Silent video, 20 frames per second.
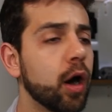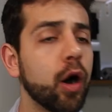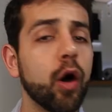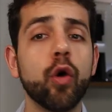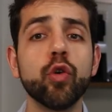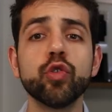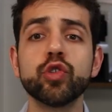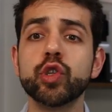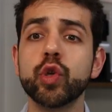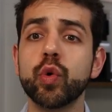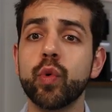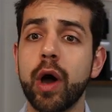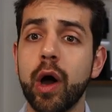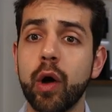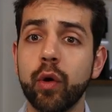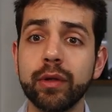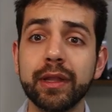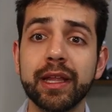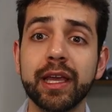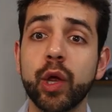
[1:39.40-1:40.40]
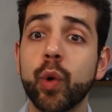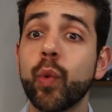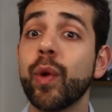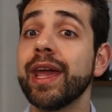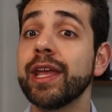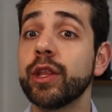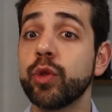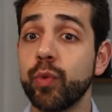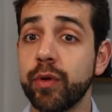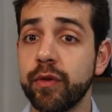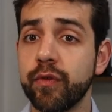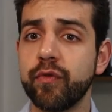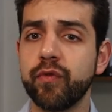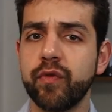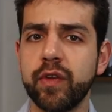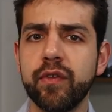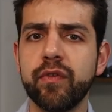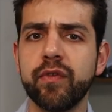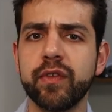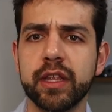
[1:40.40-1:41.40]
Also, I only create with
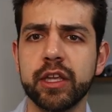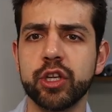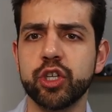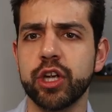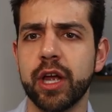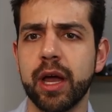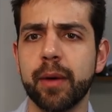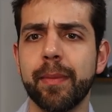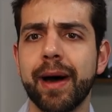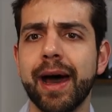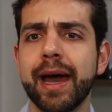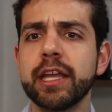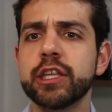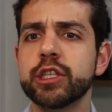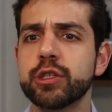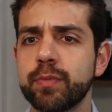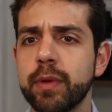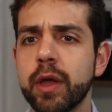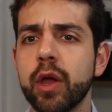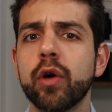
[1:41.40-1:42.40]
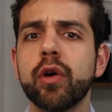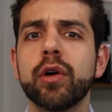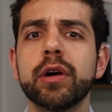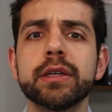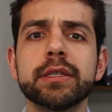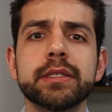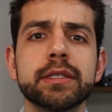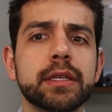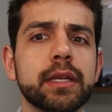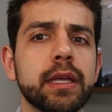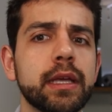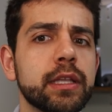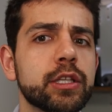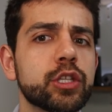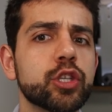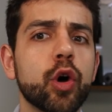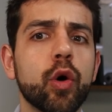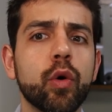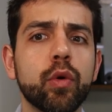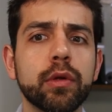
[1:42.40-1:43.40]
50 gigabytes because
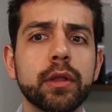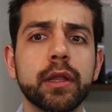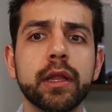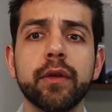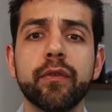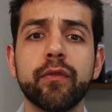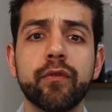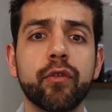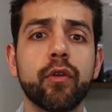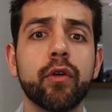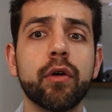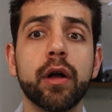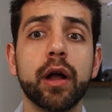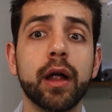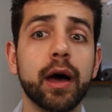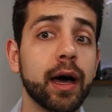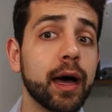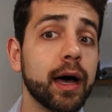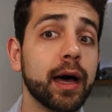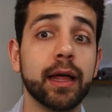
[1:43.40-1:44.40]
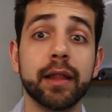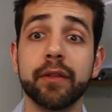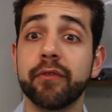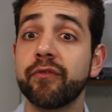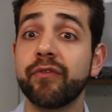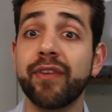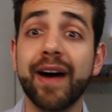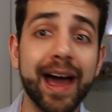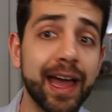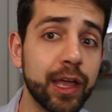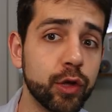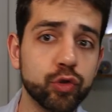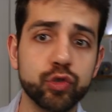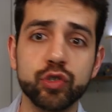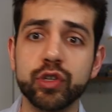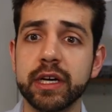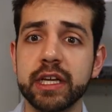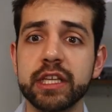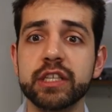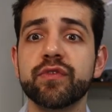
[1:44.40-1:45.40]
it's only for a file
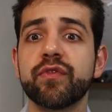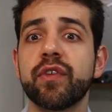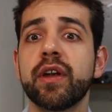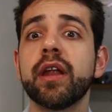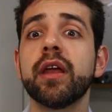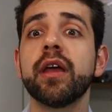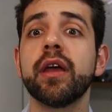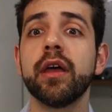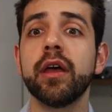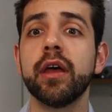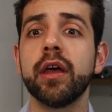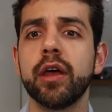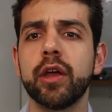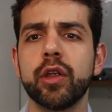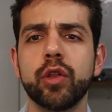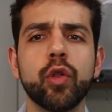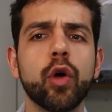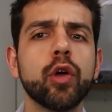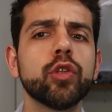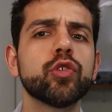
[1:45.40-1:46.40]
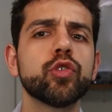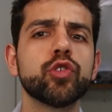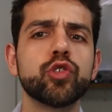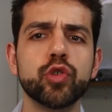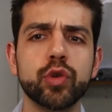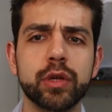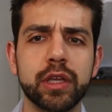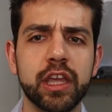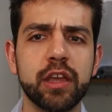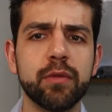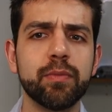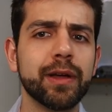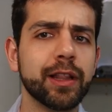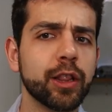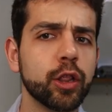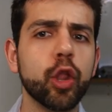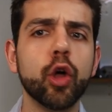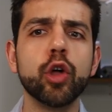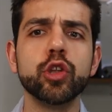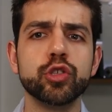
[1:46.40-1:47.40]
transfer, not to keep a
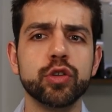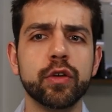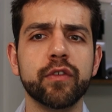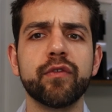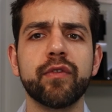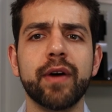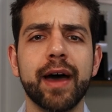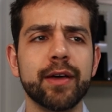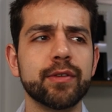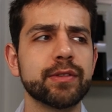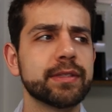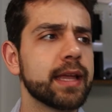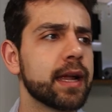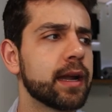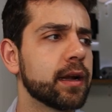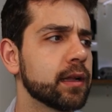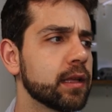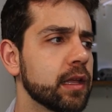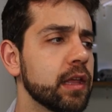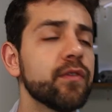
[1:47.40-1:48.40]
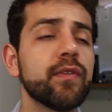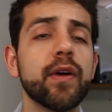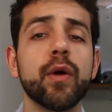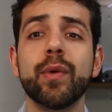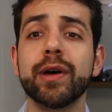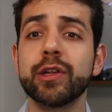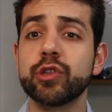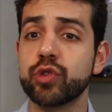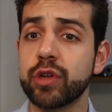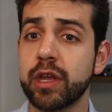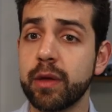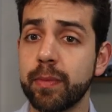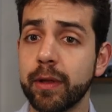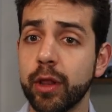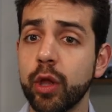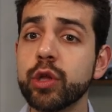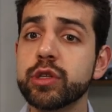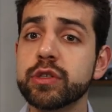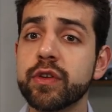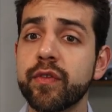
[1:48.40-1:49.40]
lot of files there. If I want to keep
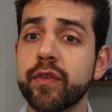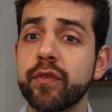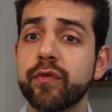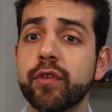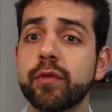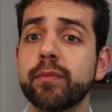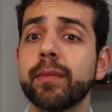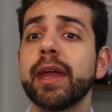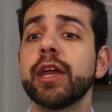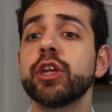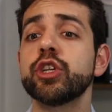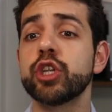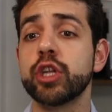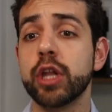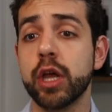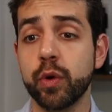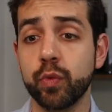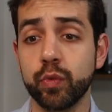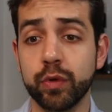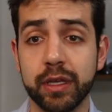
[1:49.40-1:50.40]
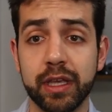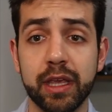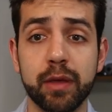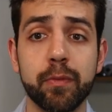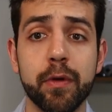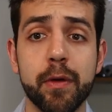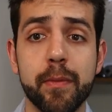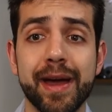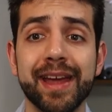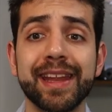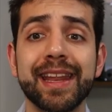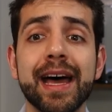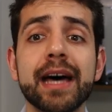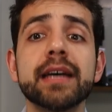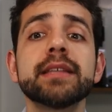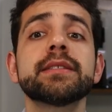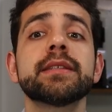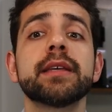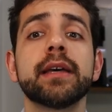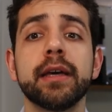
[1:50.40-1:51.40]
a lot of information, I will keep in my
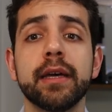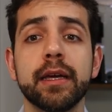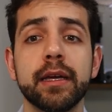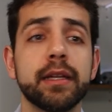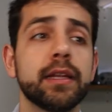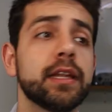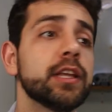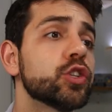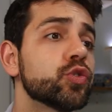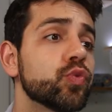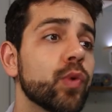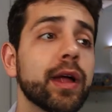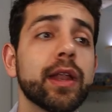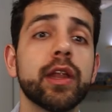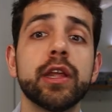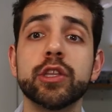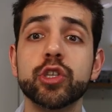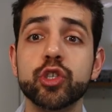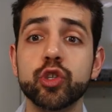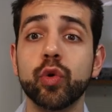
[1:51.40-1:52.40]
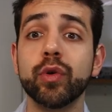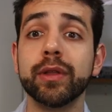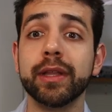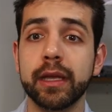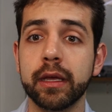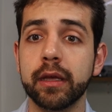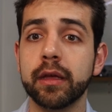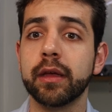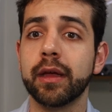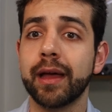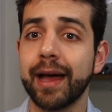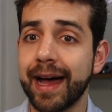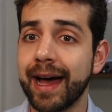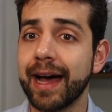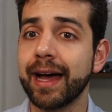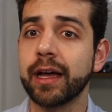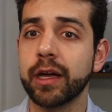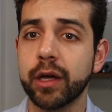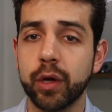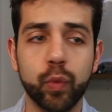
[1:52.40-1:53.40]
NAS. This one, it's only
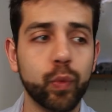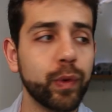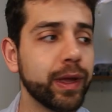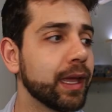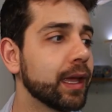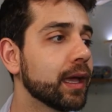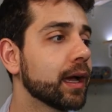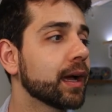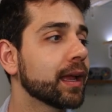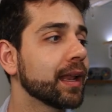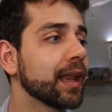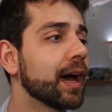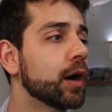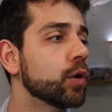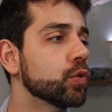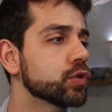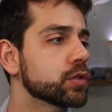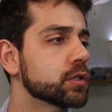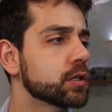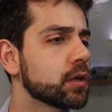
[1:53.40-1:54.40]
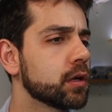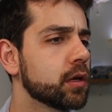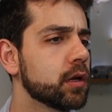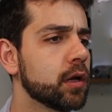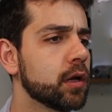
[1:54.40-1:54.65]
a quick cloud.